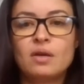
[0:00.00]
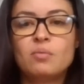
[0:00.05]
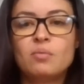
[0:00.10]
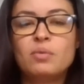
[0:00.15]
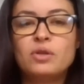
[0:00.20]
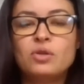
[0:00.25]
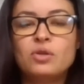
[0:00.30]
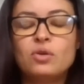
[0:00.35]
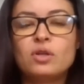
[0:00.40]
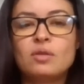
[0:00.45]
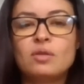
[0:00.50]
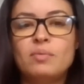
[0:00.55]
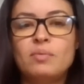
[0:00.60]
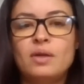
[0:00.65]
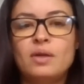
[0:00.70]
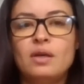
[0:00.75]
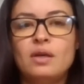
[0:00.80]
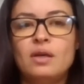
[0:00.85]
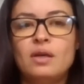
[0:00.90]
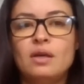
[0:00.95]
but you can
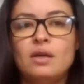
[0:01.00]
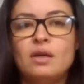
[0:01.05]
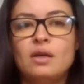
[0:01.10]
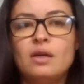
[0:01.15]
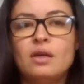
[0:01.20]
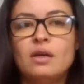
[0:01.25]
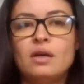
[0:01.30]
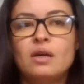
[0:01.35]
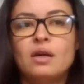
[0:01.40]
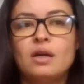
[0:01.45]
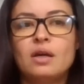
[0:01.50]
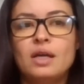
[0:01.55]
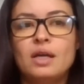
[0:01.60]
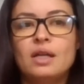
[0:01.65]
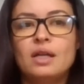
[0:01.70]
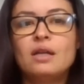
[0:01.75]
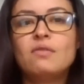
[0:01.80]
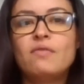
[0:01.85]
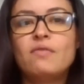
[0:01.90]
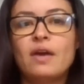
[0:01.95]
be
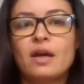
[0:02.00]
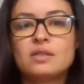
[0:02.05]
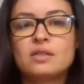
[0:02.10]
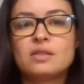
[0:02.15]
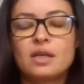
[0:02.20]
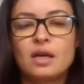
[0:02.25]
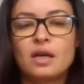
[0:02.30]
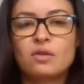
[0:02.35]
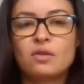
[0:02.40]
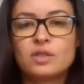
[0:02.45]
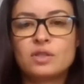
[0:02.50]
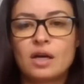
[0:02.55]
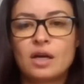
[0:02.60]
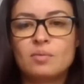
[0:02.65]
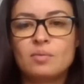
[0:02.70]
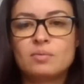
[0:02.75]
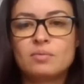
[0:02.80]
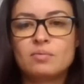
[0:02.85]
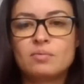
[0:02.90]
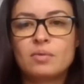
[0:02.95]
in advance ahead of
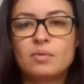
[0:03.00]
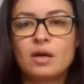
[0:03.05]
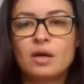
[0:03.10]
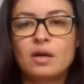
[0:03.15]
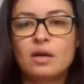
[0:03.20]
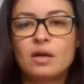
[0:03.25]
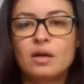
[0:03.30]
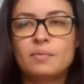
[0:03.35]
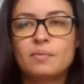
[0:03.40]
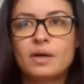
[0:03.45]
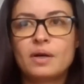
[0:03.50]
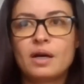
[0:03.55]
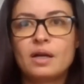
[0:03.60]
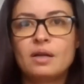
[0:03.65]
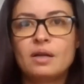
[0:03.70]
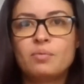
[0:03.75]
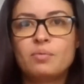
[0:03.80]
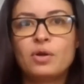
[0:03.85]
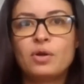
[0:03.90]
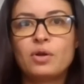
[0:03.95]
time,
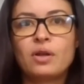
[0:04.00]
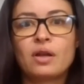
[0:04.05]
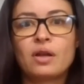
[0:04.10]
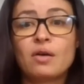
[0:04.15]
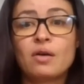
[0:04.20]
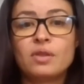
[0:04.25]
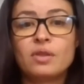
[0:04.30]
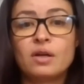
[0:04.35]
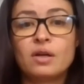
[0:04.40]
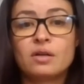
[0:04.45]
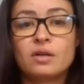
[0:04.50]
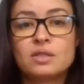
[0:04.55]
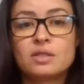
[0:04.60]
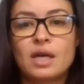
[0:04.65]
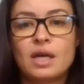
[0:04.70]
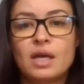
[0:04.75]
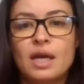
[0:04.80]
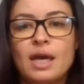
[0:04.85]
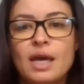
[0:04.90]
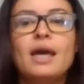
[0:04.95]
kind of putting out there and
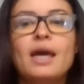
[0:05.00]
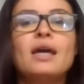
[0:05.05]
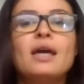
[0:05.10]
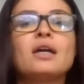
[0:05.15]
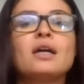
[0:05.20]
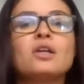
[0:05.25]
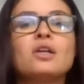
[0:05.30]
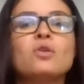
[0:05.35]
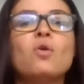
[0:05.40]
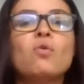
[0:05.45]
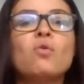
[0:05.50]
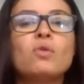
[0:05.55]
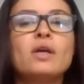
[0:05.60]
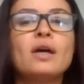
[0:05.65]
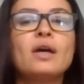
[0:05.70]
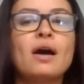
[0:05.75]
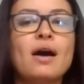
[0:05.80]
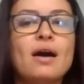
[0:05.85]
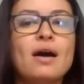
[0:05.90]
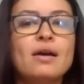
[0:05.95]
say, hey, I can only
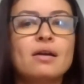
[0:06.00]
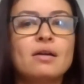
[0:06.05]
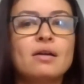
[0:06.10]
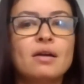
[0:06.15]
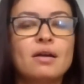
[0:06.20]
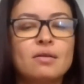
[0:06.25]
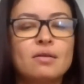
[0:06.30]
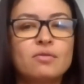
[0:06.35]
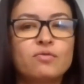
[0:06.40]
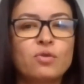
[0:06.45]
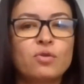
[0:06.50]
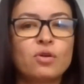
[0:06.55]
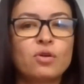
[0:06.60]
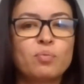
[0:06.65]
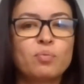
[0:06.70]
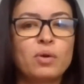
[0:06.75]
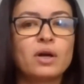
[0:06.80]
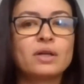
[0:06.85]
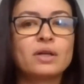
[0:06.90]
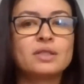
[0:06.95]
hire
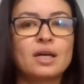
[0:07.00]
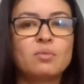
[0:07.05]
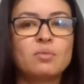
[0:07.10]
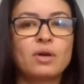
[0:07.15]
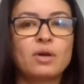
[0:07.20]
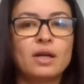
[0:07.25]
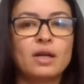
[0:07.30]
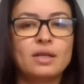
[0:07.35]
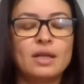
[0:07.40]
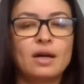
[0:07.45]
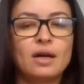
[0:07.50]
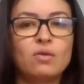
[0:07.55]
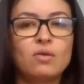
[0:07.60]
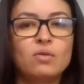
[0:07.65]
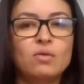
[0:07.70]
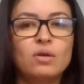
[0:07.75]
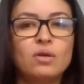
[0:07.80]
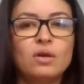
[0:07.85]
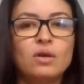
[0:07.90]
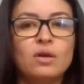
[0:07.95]
for part-time right
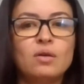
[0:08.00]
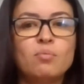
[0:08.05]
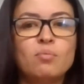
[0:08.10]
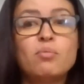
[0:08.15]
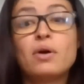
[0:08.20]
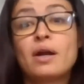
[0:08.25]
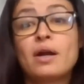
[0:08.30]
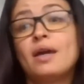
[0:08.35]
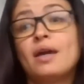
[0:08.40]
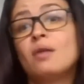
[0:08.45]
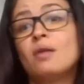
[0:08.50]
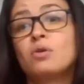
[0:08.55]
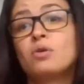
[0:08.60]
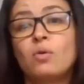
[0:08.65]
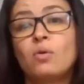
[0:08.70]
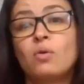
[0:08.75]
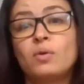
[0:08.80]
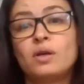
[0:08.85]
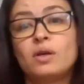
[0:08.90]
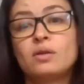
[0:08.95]
now, but I
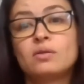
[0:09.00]
am.